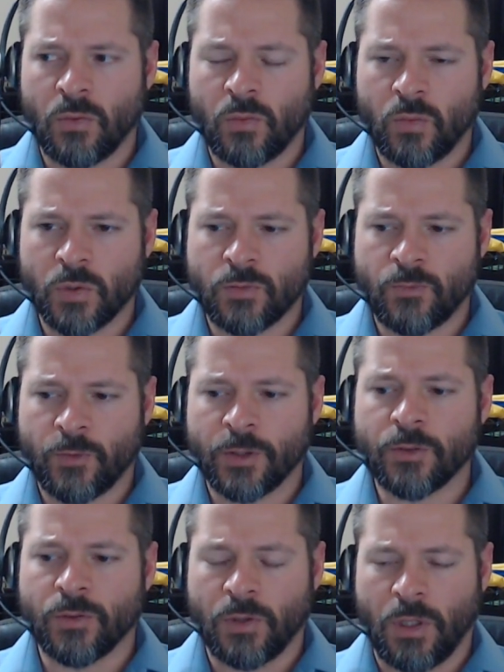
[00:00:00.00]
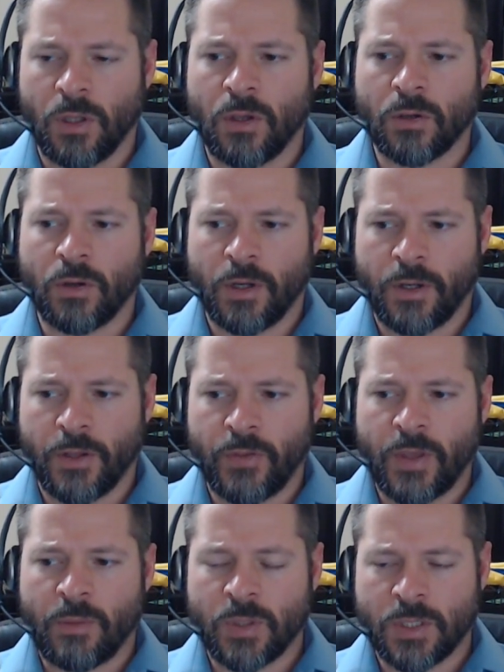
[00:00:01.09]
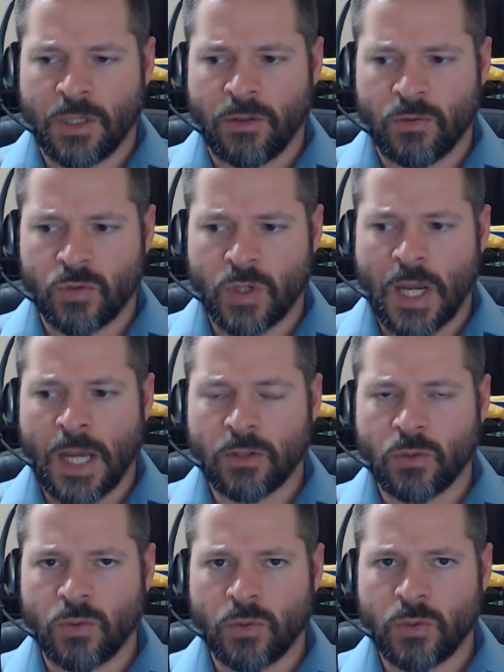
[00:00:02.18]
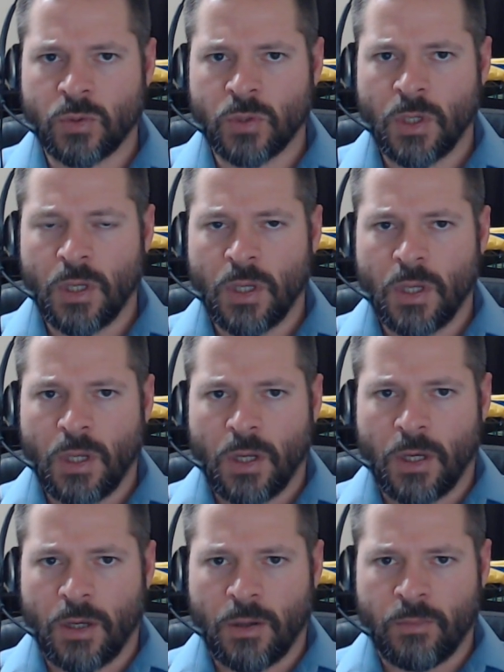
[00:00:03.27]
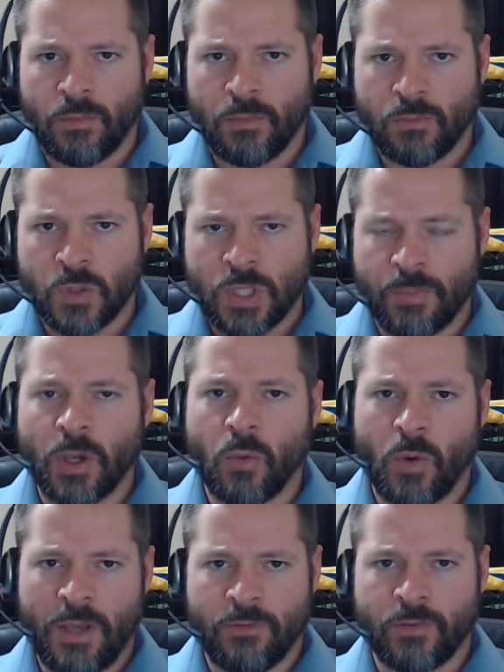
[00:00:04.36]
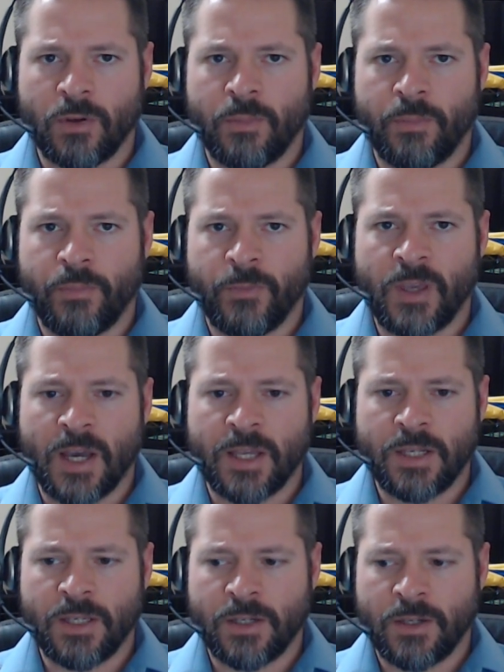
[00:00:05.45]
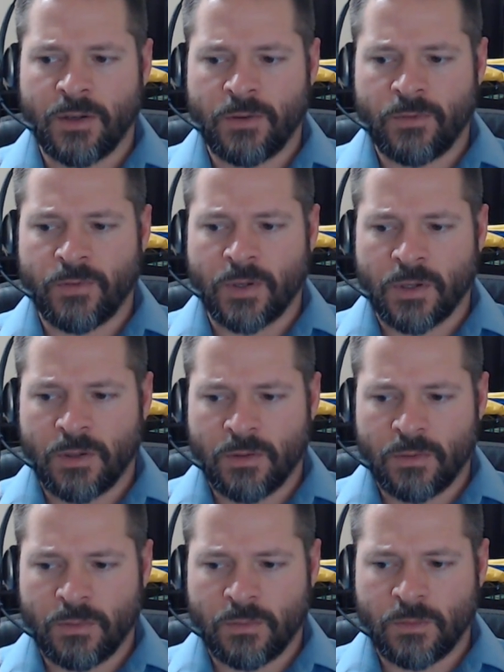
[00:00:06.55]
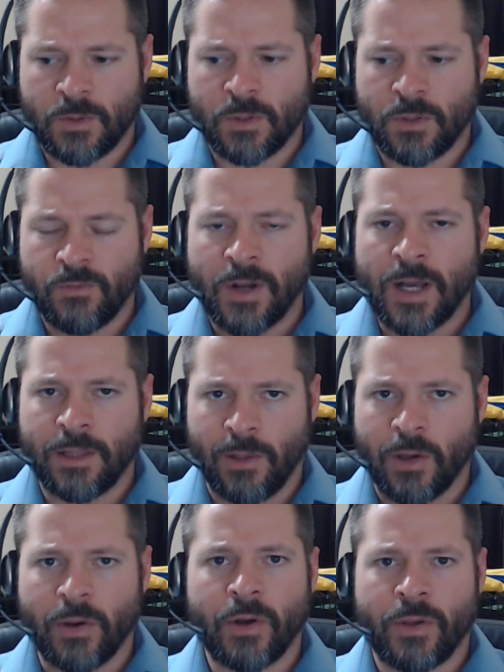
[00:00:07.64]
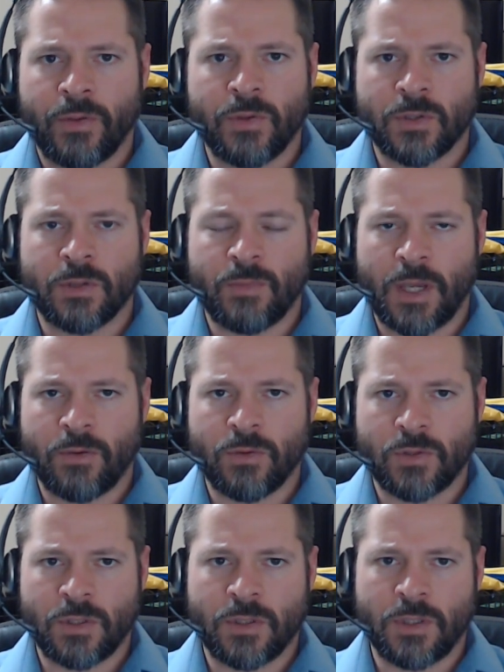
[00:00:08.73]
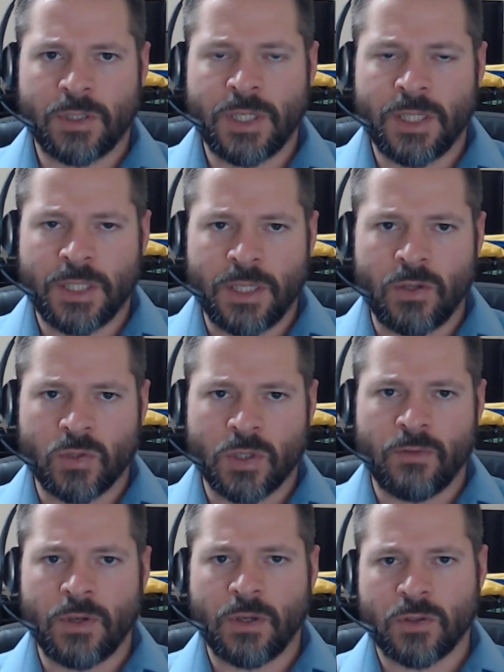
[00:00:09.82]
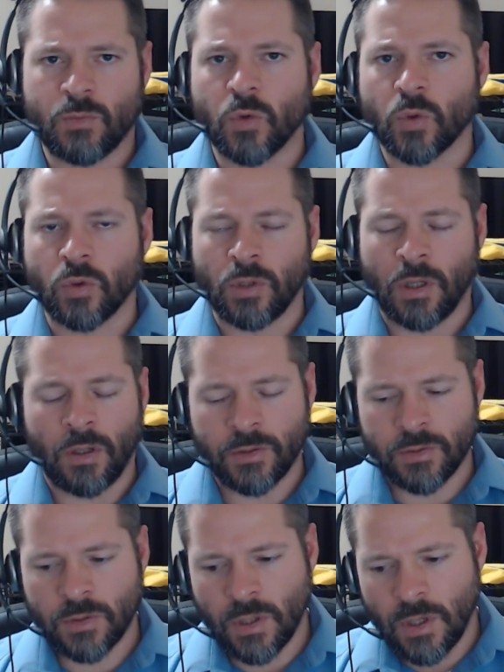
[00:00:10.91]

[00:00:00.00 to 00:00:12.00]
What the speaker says: was further along on that particular track towards stepping away from the idea of the divine law, that somehow there's a deity who's giving us moral laws.